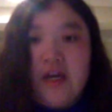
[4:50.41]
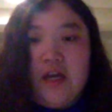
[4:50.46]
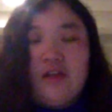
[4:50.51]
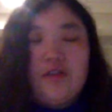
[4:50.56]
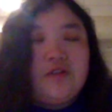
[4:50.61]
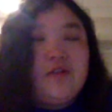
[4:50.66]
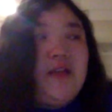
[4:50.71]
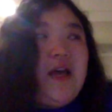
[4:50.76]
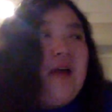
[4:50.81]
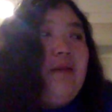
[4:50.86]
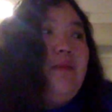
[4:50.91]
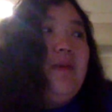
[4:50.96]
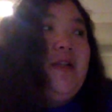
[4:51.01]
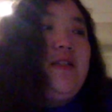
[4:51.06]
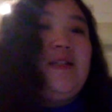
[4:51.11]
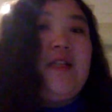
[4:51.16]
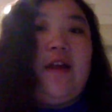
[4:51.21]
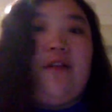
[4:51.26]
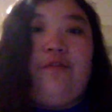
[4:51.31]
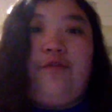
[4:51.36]
So that
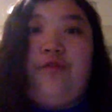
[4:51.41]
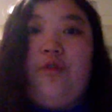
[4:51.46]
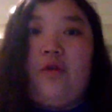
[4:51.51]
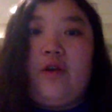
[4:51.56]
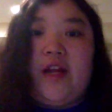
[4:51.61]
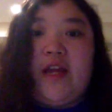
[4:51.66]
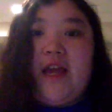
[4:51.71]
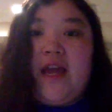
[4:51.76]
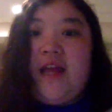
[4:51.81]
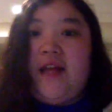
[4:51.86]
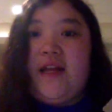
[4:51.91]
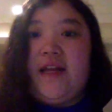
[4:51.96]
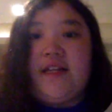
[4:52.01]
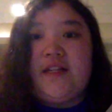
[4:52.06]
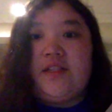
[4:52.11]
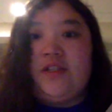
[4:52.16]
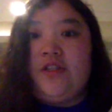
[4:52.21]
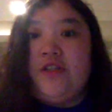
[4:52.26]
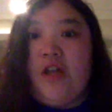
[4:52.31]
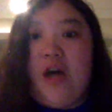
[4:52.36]
means that 48
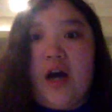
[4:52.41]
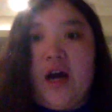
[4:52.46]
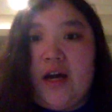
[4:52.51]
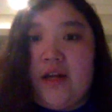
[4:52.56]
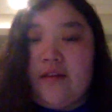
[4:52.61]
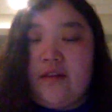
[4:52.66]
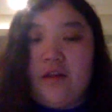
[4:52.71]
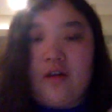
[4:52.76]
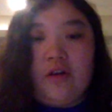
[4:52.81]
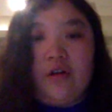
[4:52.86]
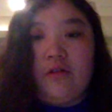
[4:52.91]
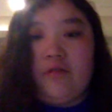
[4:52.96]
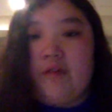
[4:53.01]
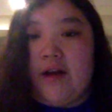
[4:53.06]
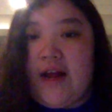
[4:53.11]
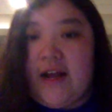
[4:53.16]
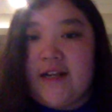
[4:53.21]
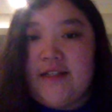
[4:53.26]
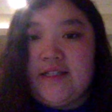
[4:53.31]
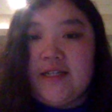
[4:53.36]
is not the
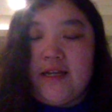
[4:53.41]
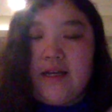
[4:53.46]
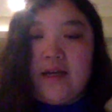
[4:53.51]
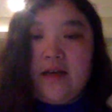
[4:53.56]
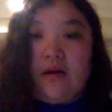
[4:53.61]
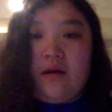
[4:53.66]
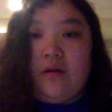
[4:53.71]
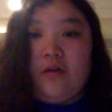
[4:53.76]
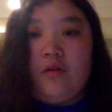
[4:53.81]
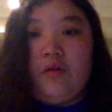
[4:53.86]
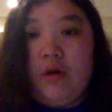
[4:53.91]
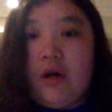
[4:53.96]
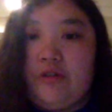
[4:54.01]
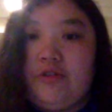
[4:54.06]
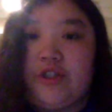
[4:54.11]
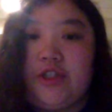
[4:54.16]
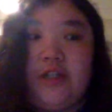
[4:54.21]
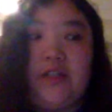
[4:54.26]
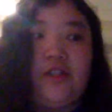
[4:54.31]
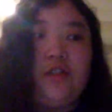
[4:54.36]
correct
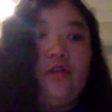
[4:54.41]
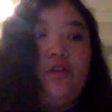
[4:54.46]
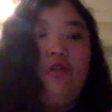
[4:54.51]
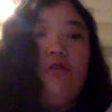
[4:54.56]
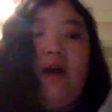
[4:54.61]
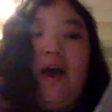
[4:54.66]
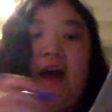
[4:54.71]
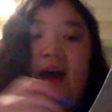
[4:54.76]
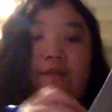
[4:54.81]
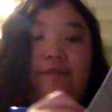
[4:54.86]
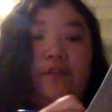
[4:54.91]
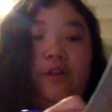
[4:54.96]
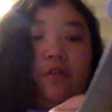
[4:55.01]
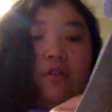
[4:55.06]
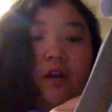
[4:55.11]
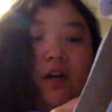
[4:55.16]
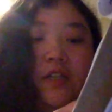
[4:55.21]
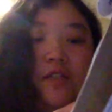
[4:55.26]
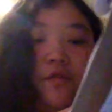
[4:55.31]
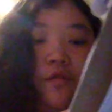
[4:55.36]
quotient. So you have to cross